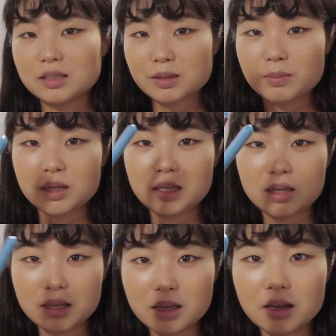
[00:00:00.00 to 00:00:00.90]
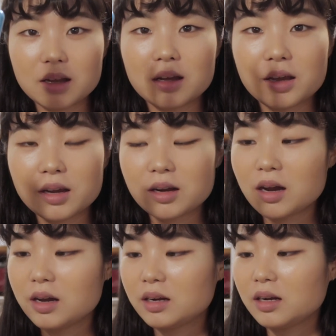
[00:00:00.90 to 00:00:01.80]
It's a mini hair
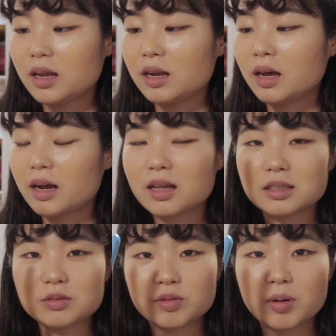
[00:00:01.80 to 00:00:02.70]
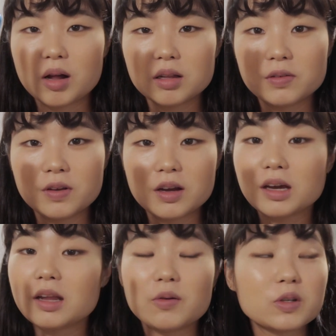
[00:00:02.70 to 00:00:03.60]
iron, and I got this from Olivia,
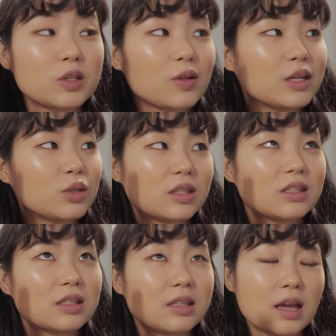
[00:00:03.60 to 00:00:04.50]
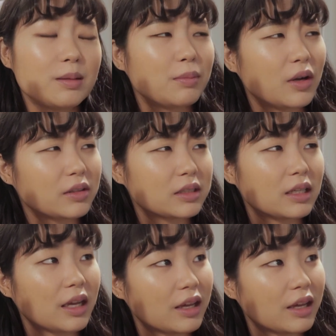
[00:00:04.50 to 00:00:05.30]
and it was only 10 bucks, I